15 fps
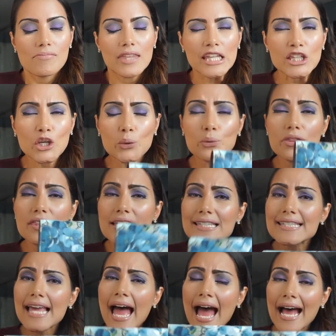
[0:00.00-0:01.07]
You know,
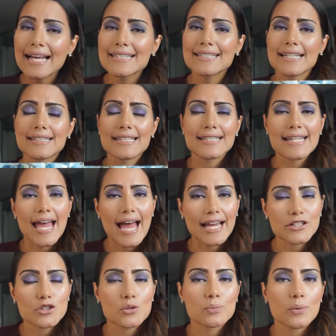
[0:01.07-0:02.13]
this has a
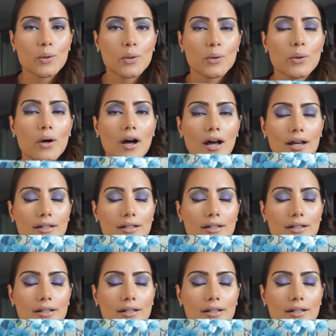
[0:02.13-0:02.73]
detachable